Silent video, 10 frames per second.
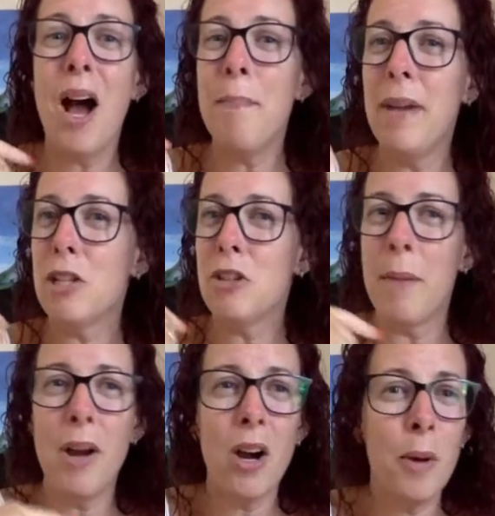I make sure
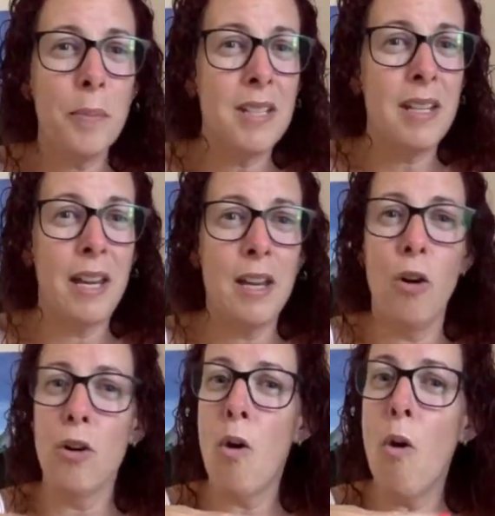I'm up to date
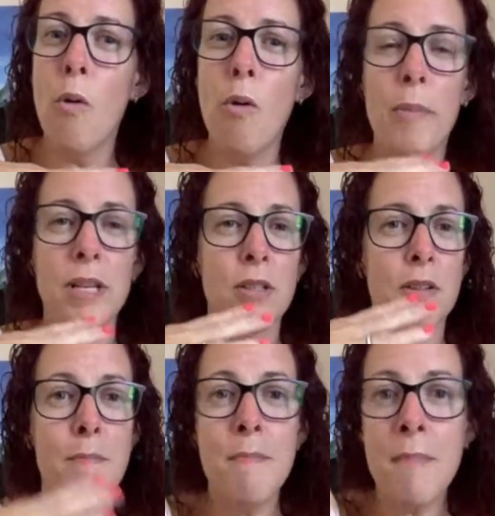on all my sort
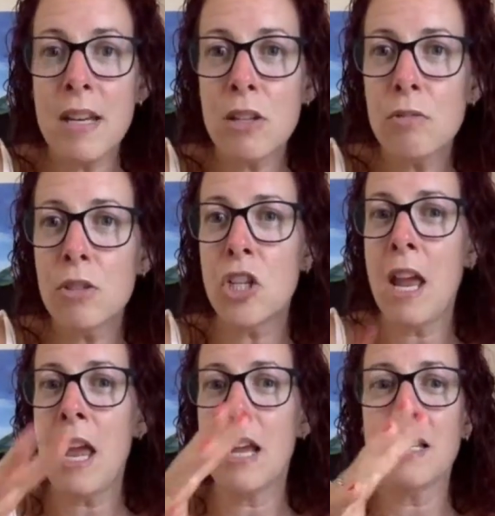of medical
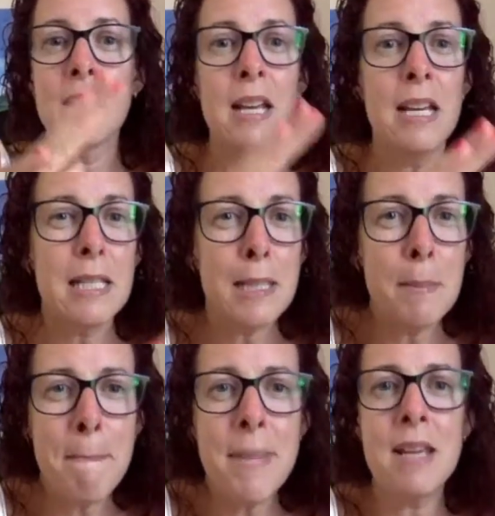checks,
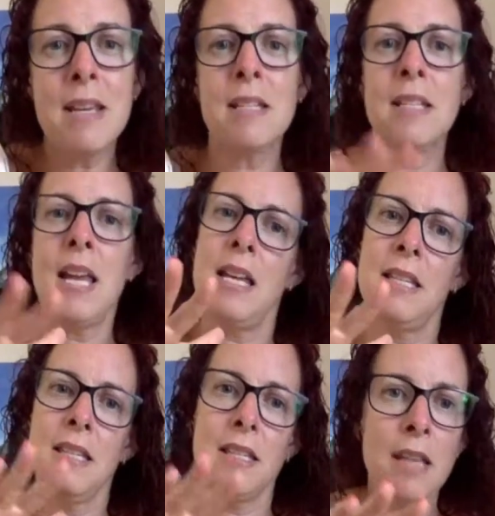smear
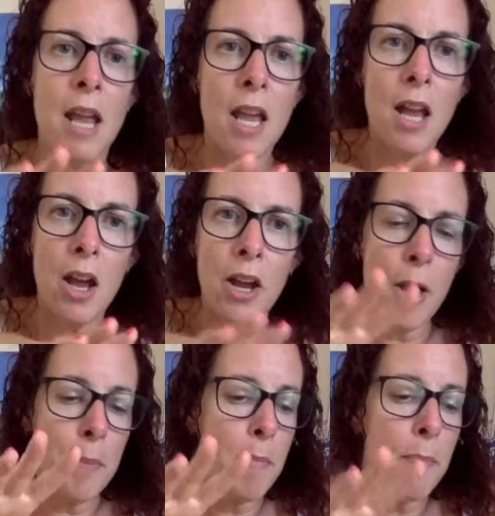tests,
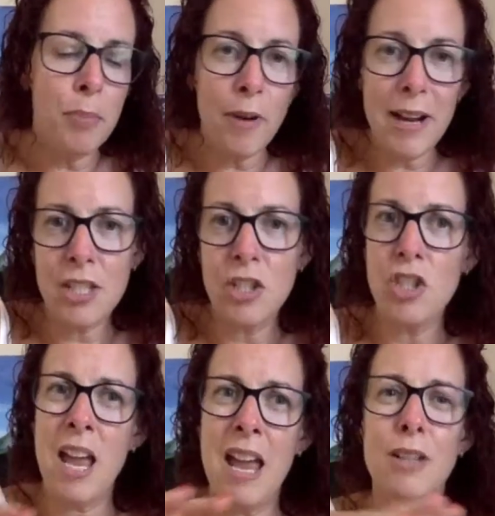breast
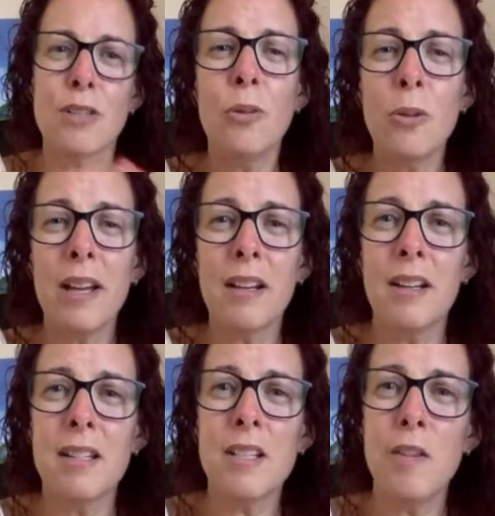checks, all that kind
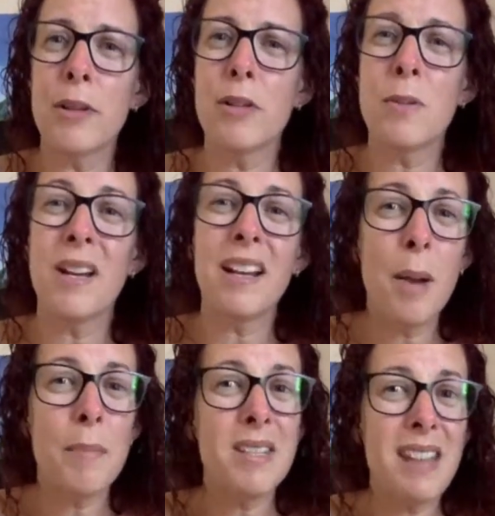of stuff. Because when it
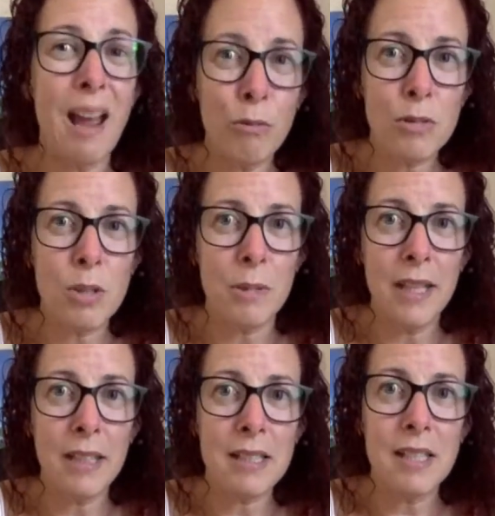comes down to
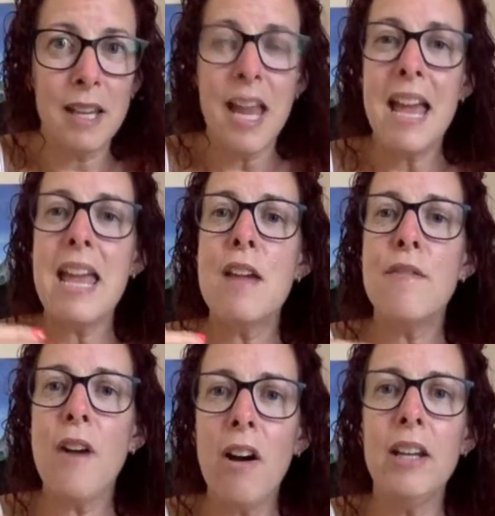it, if
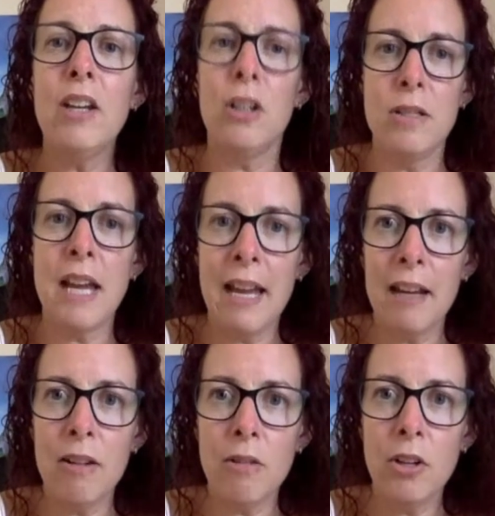I go
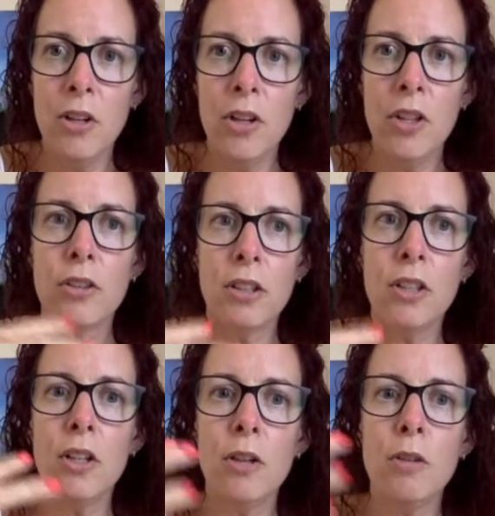down,
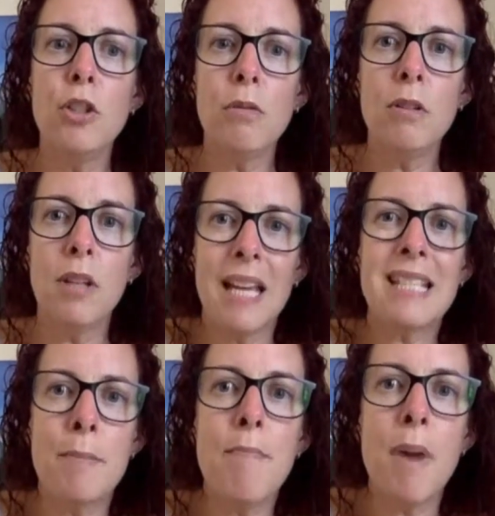you know, you
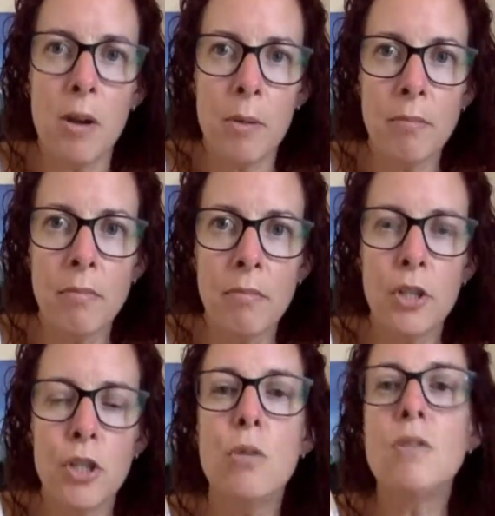as the mum,
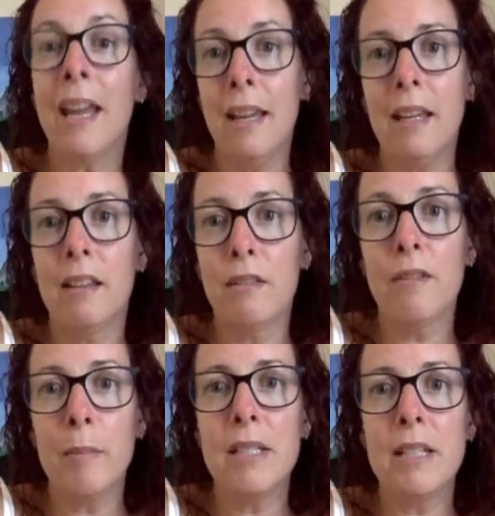you take the
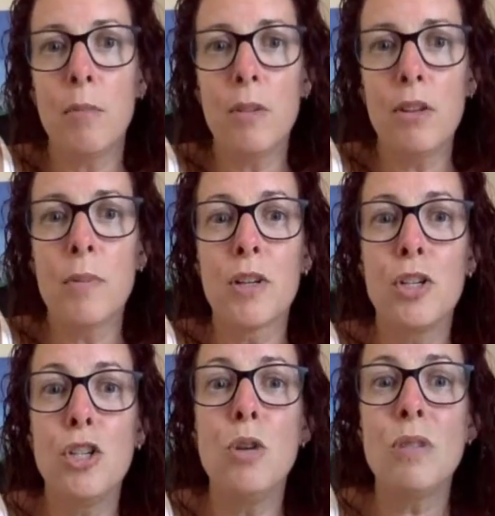family down with you
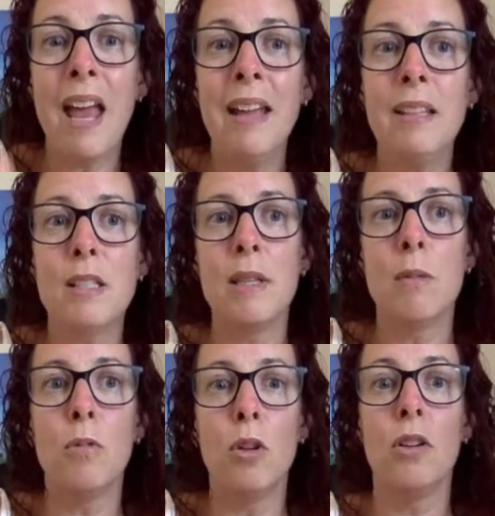because you tend to be the
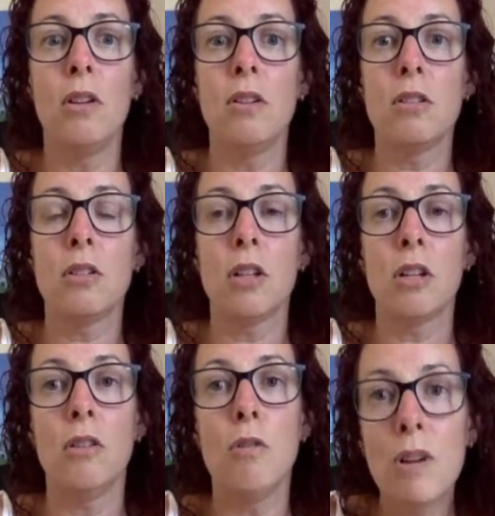one that
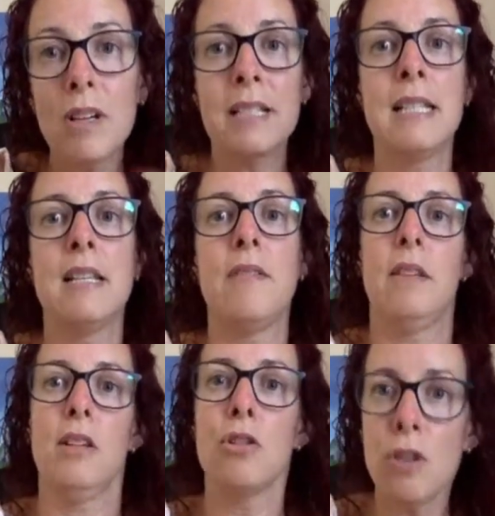organises
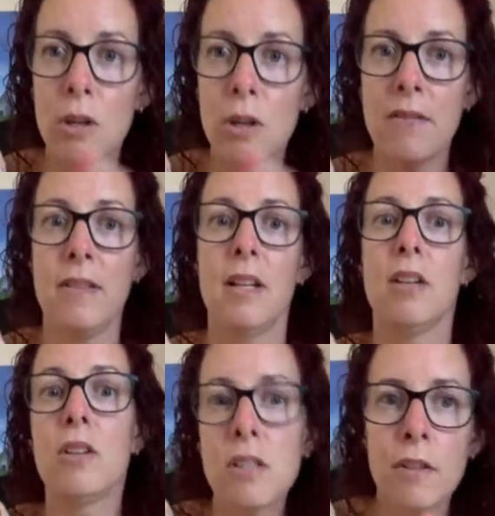everything, controls everything,
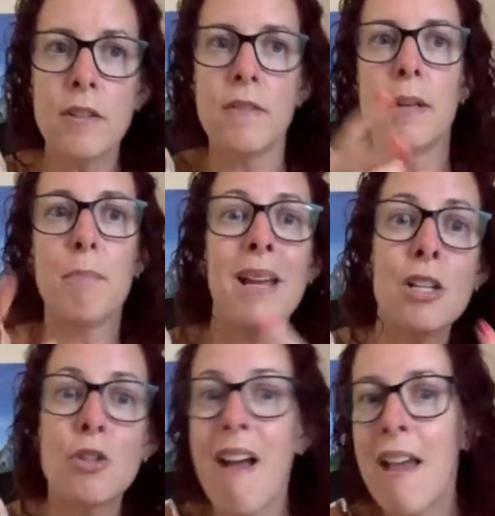looks after everything,
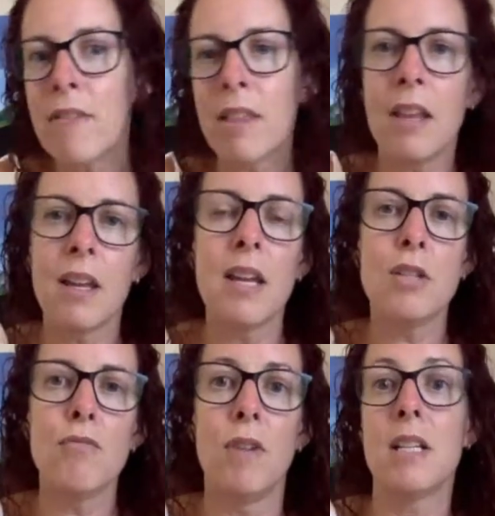makes sure everything
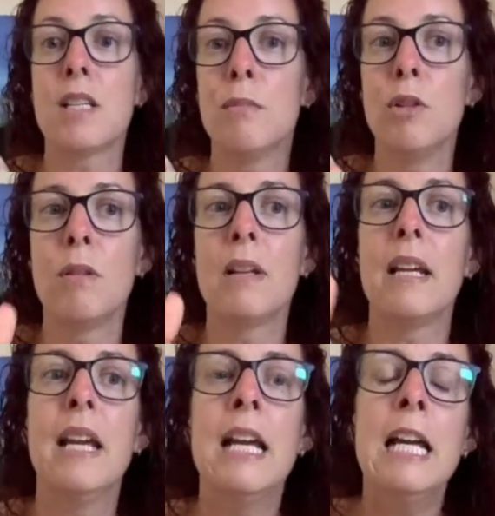is running
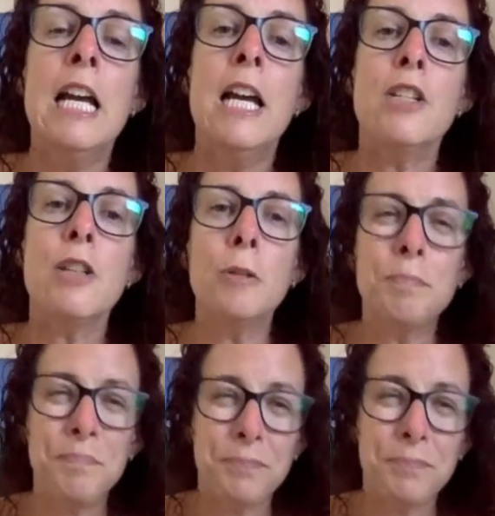smoothly. So